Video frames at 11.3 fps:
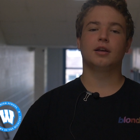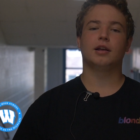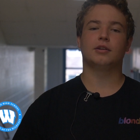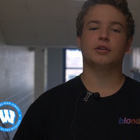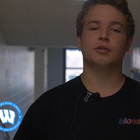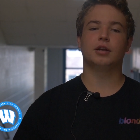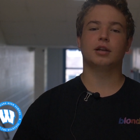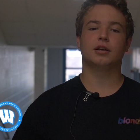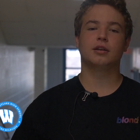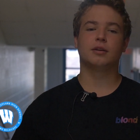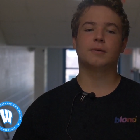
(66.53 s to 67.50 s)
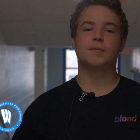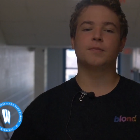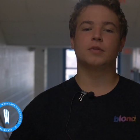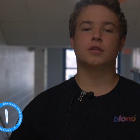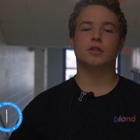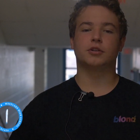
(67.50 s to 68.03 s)
It's unique.
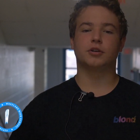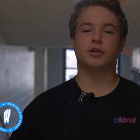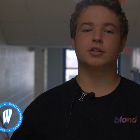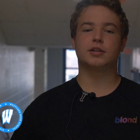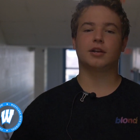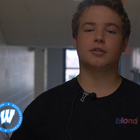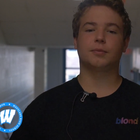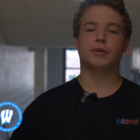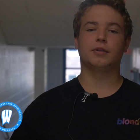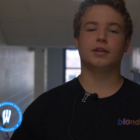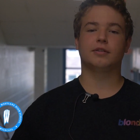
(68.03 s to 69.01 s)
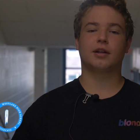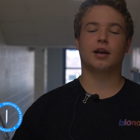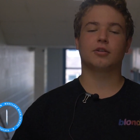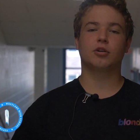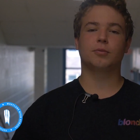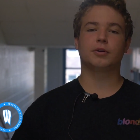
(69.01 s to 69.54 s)
The Joker sets to be released
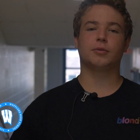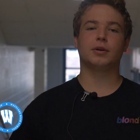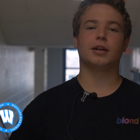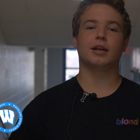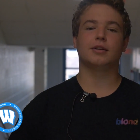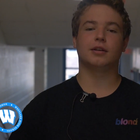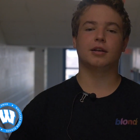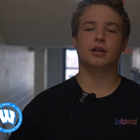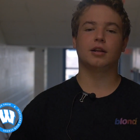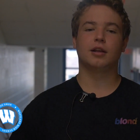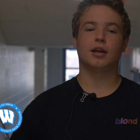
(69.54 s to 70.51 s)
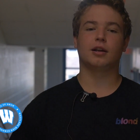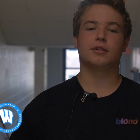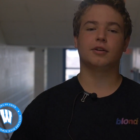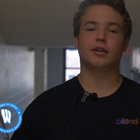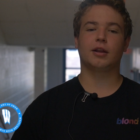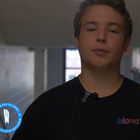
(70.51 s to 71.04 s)
October 2019, and
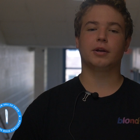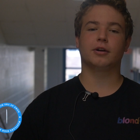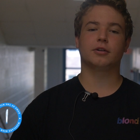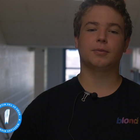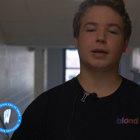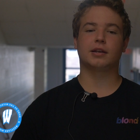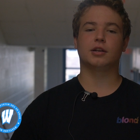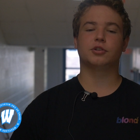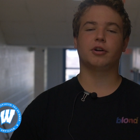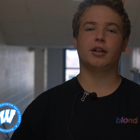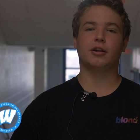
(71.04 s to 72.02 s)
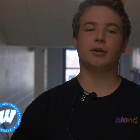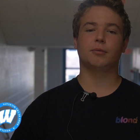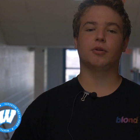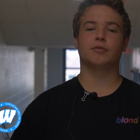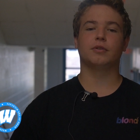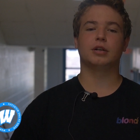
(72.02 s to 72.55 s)
until then, we are expecting a trailer and
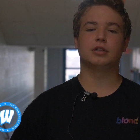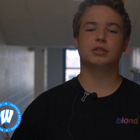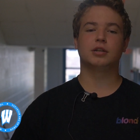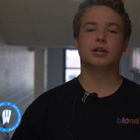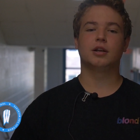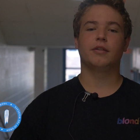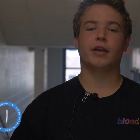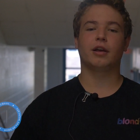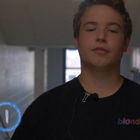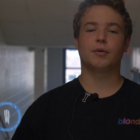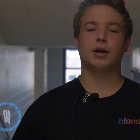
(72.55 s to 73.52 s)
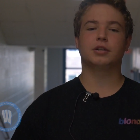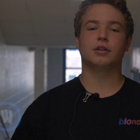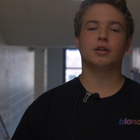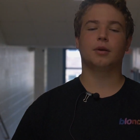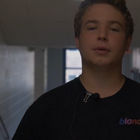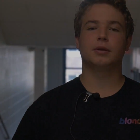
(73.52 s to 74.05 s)
more footage. Thank you for watching the
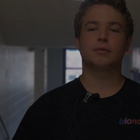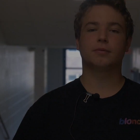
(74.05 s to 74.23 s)
W.